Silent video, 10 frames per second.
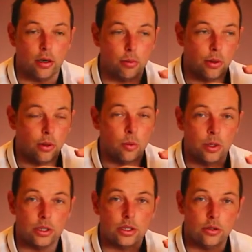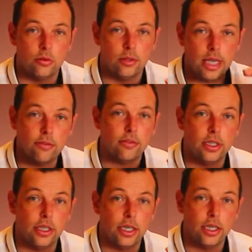I'll put the ones you
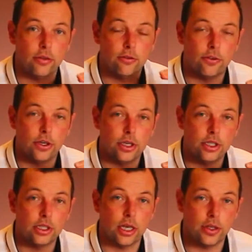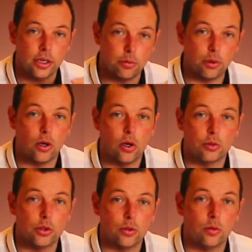definitely need at first, and then I'll put
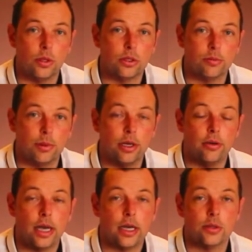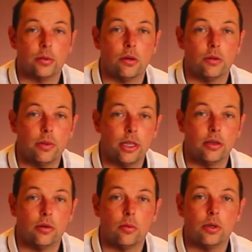optional ones below that as well,
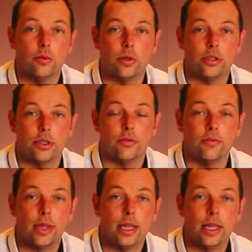depending on what you want to do.